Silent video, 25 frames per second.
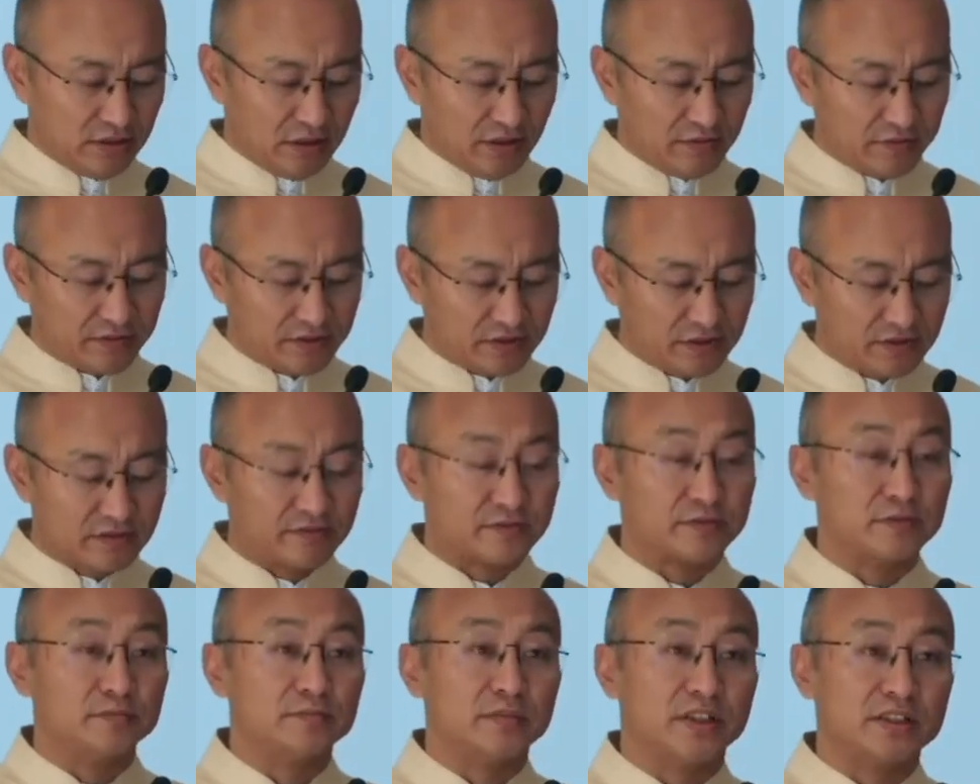
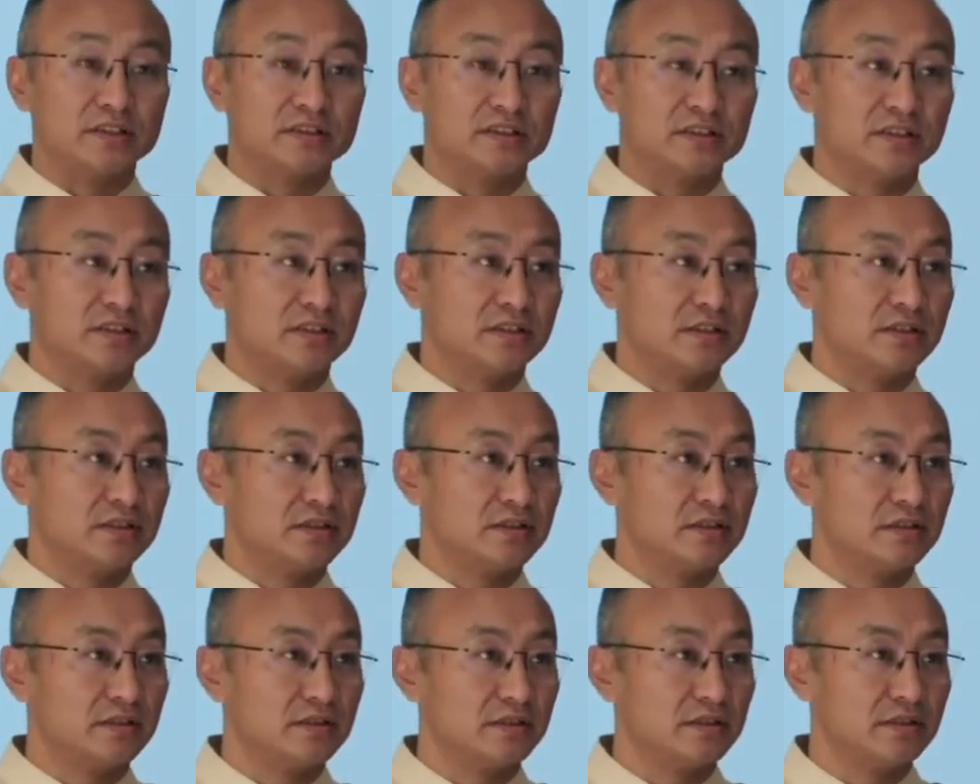Officers from other
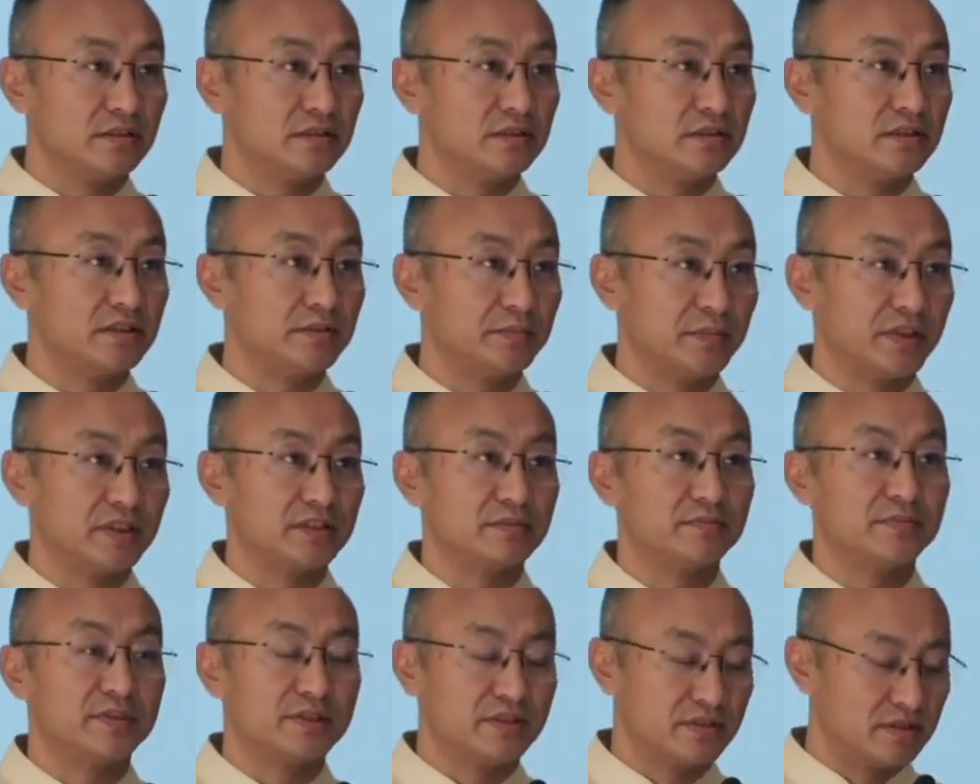
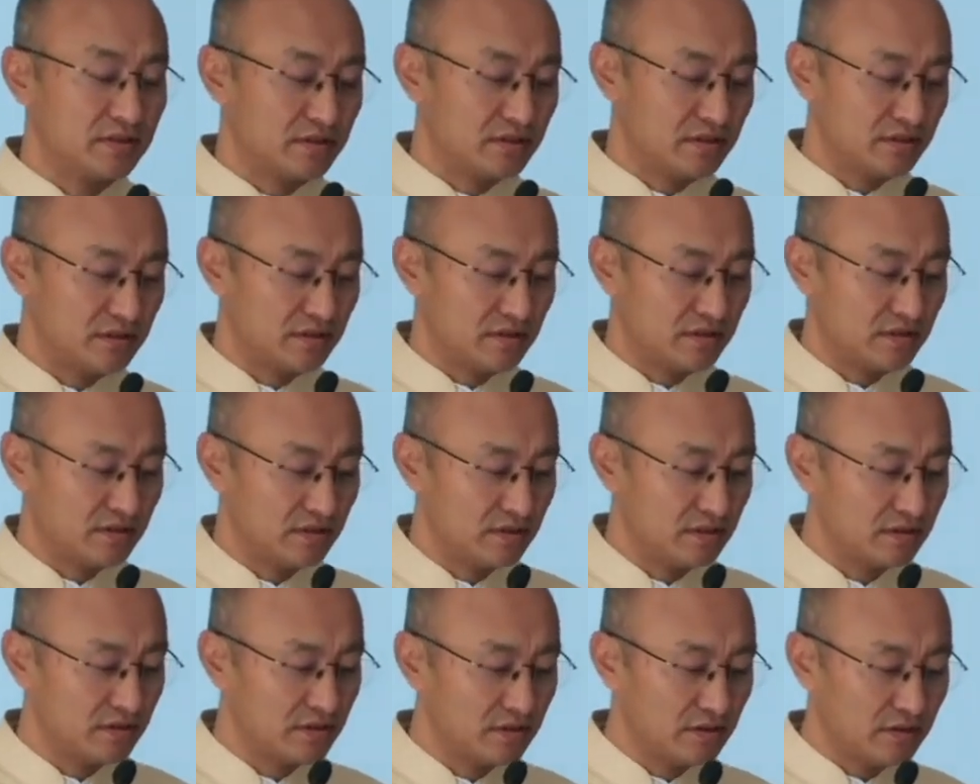departments
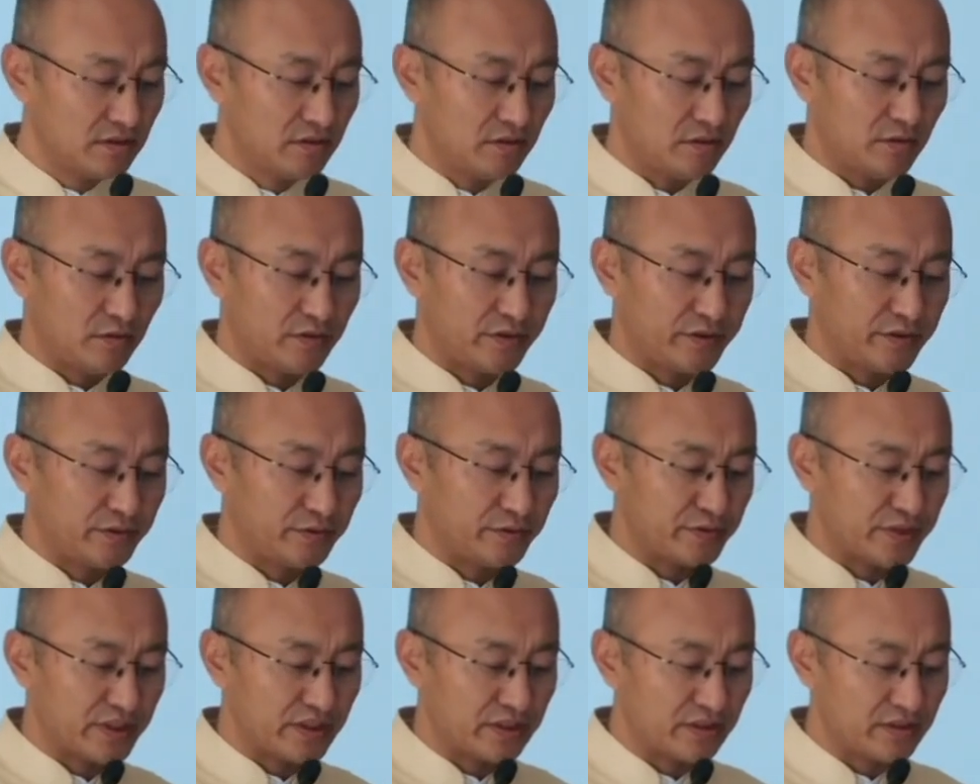who are
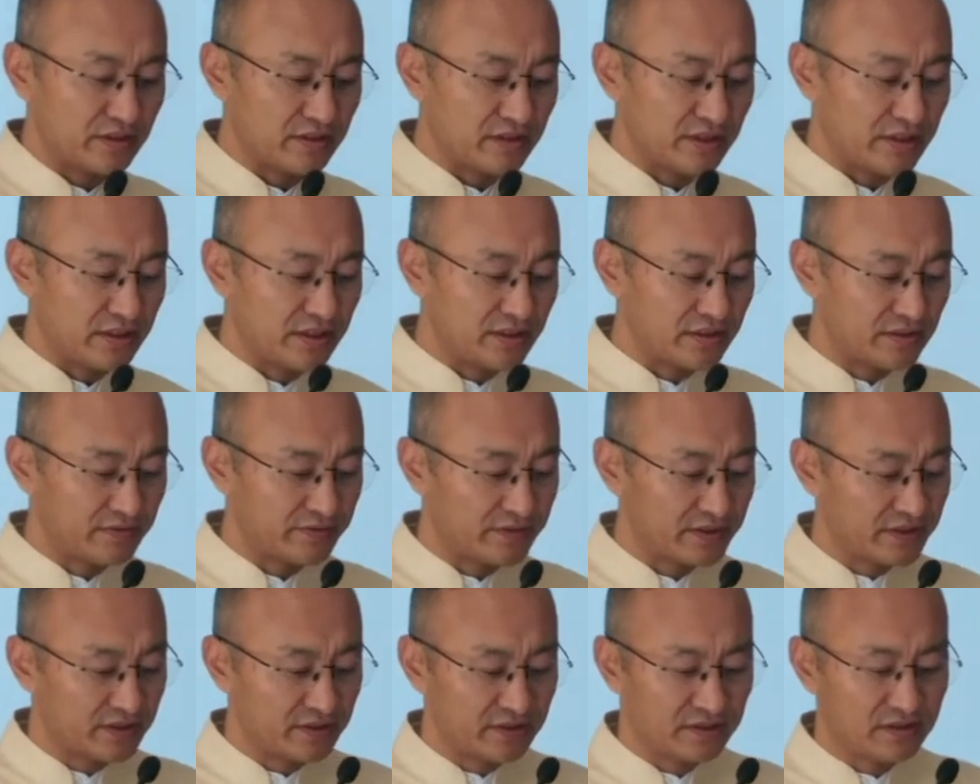using these
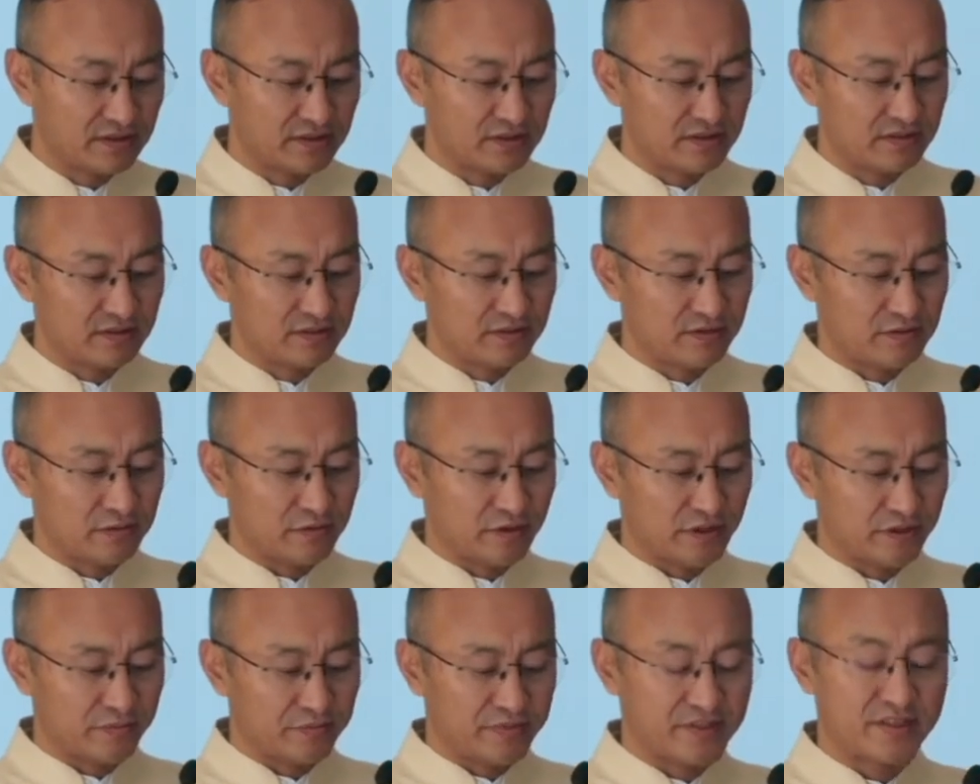e-services
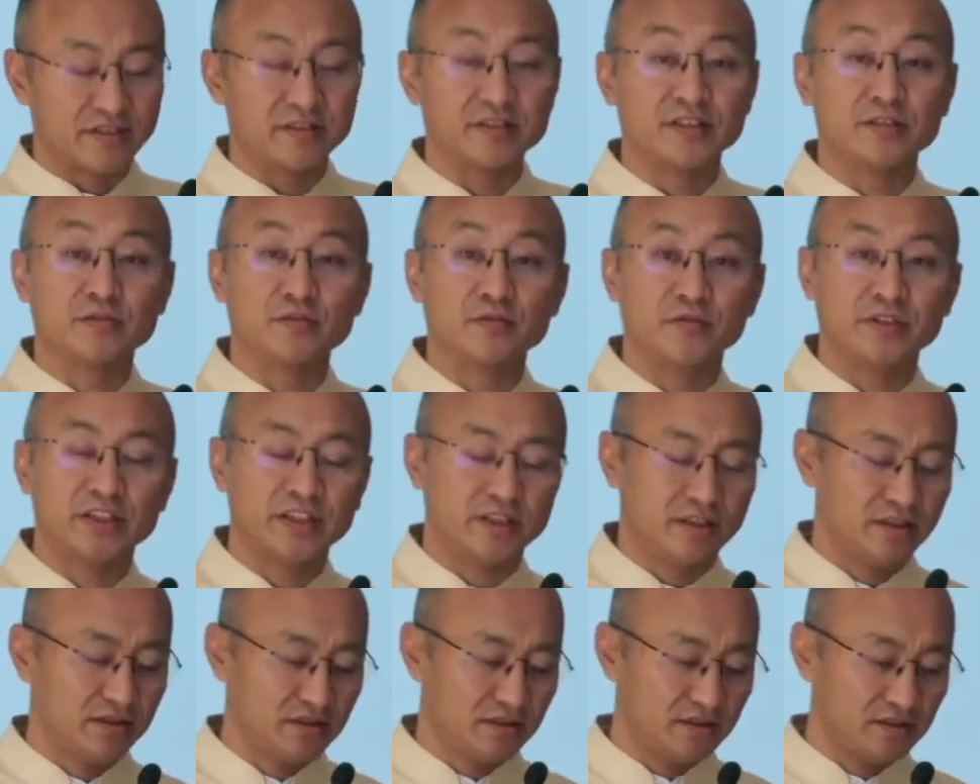who are present here
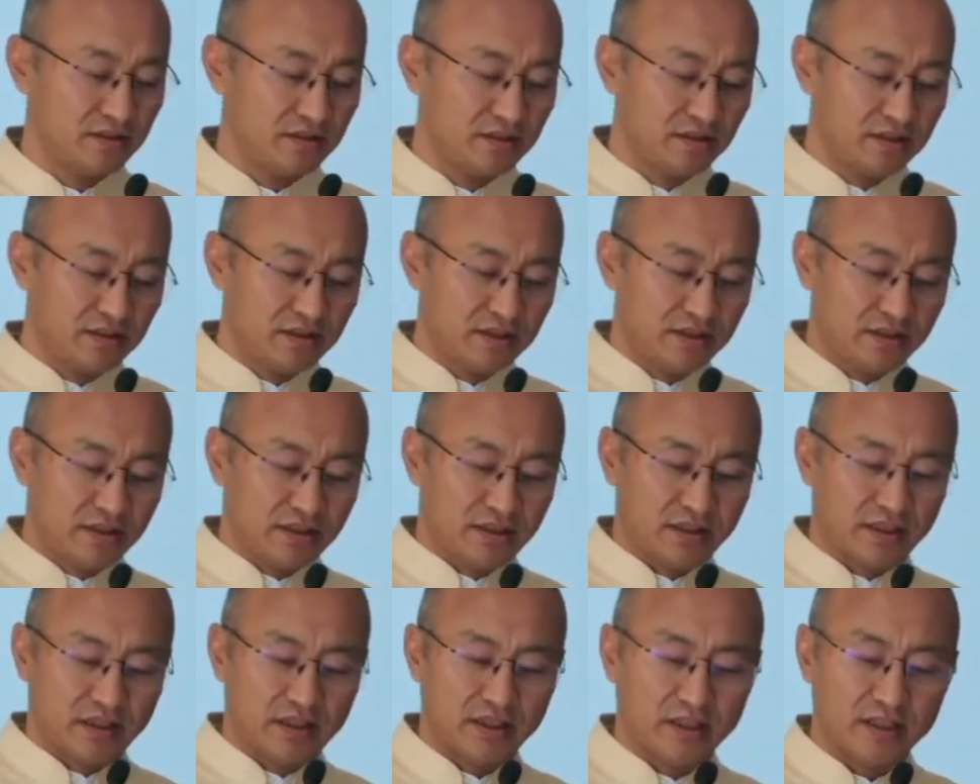today,
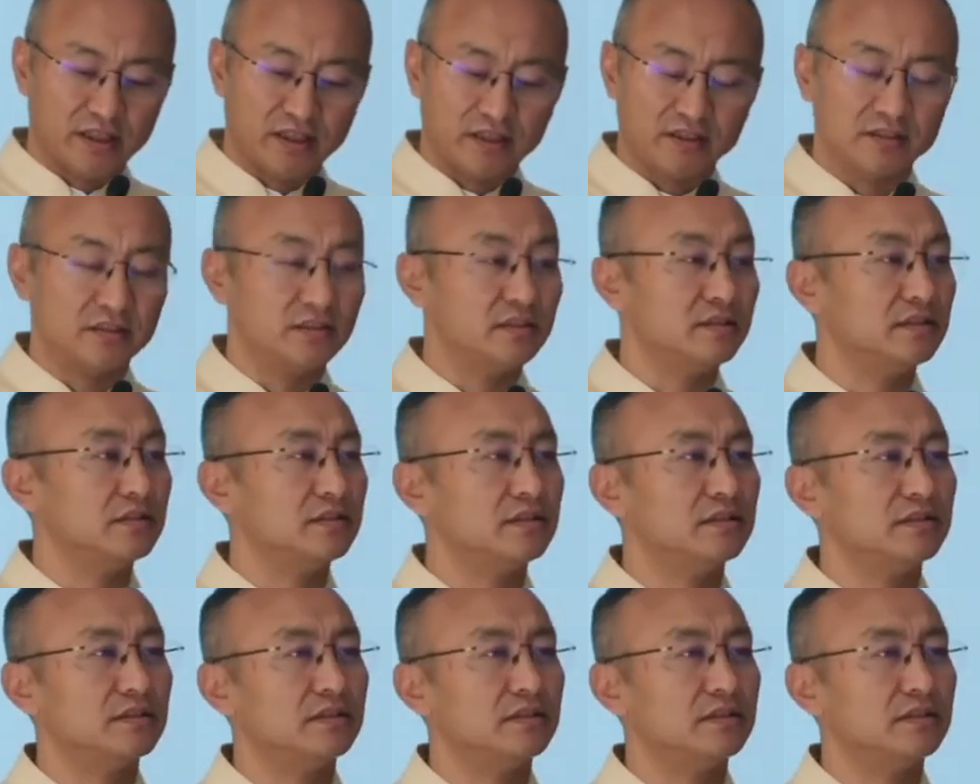and